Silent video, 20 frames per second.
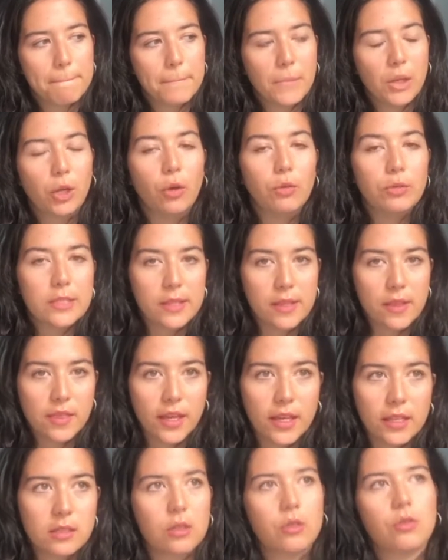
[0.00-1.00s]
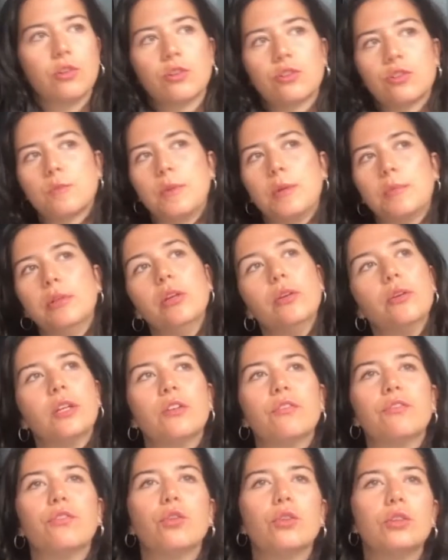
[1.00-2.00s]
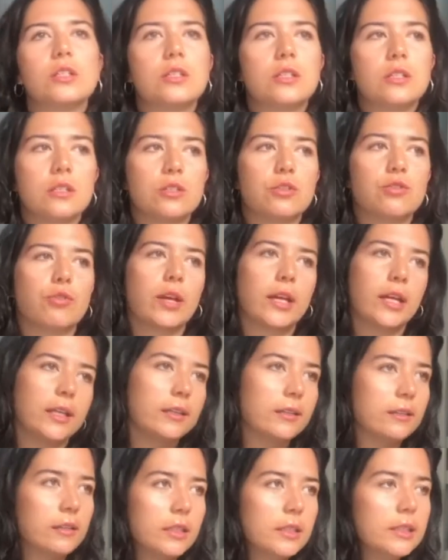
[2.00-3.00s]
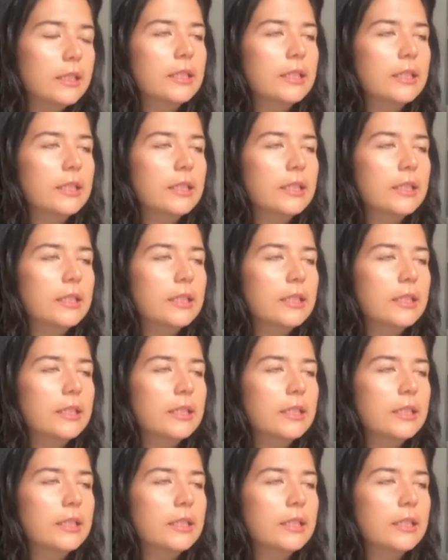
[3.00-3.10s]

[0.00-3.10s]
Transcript: go to the theatre, or not just people who can afford to train,